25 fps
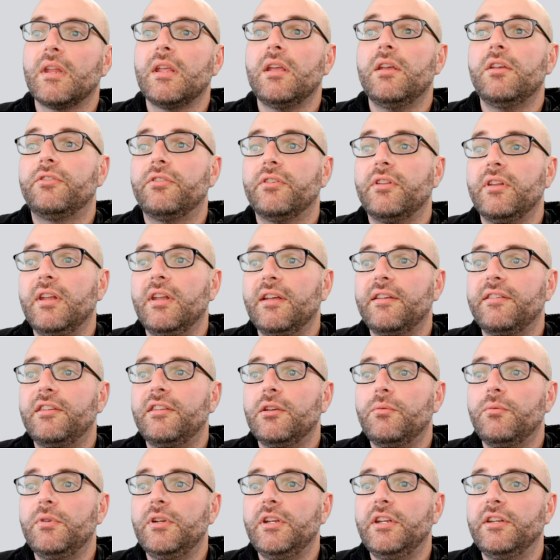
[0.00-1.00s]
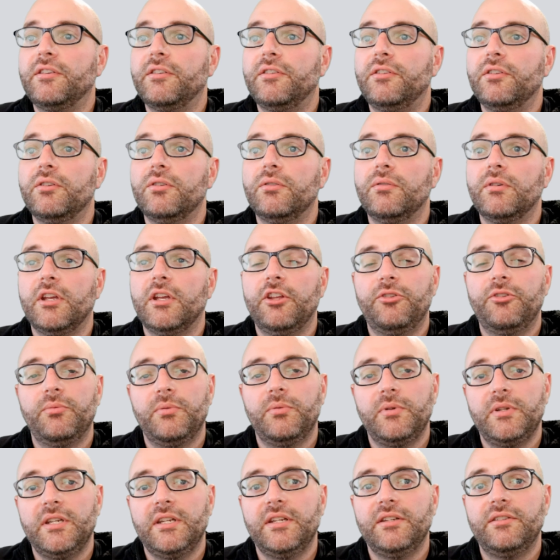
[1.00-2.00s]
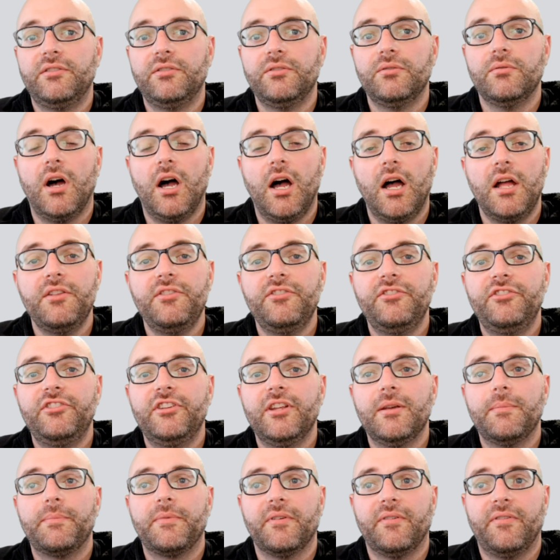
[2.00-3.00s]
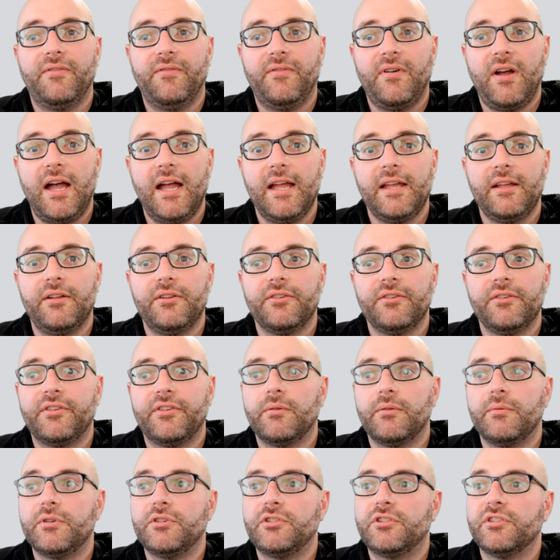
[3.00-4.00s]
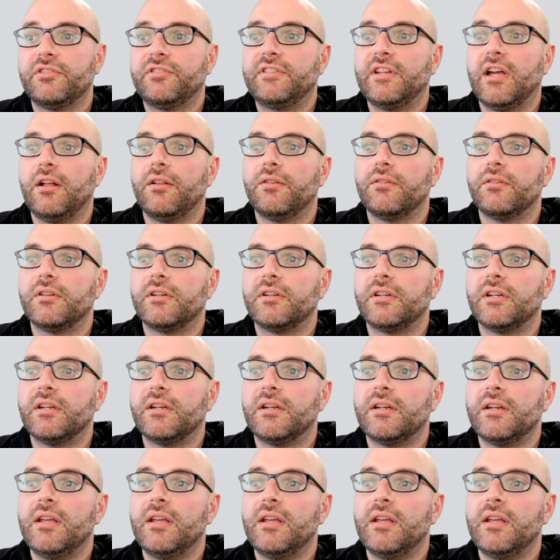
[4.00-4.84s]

So the next thing we need to do is we need to unzip the files that we just downloaded.